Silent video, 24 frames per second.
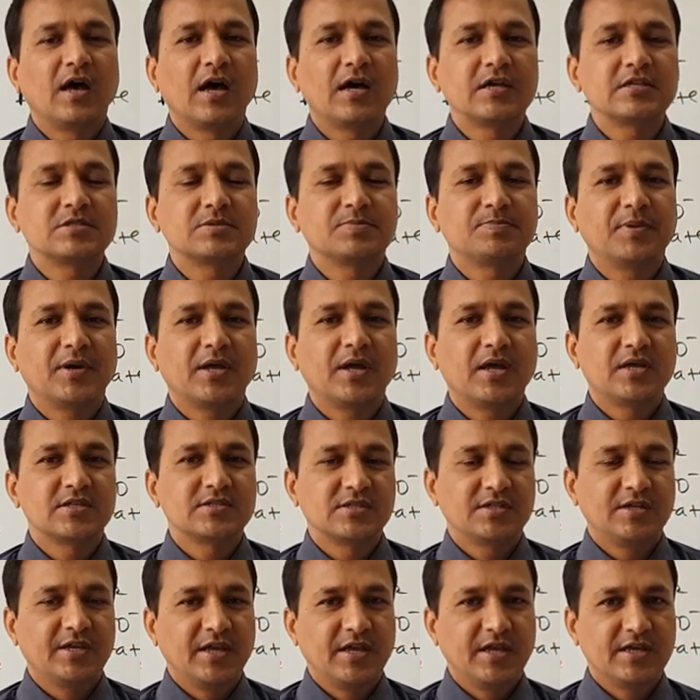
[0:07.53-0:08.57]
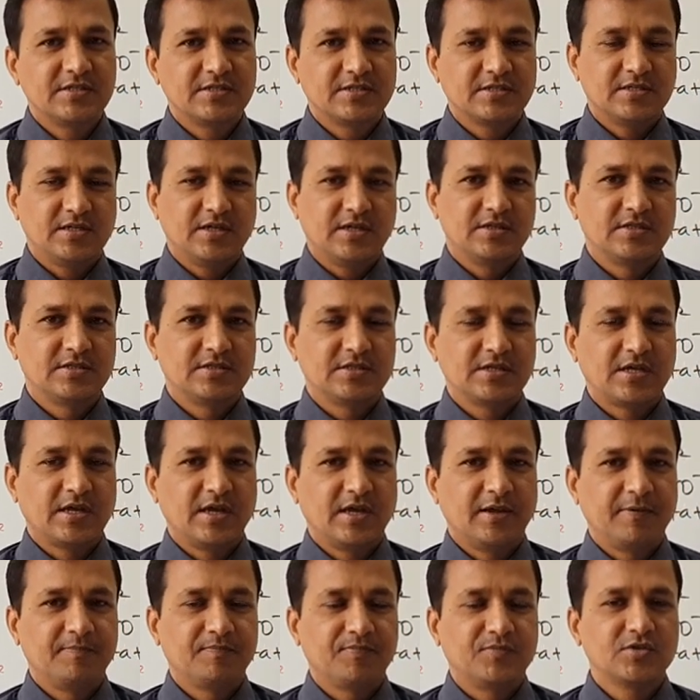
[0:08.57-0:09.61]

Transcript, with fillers: asparaginase enzyme.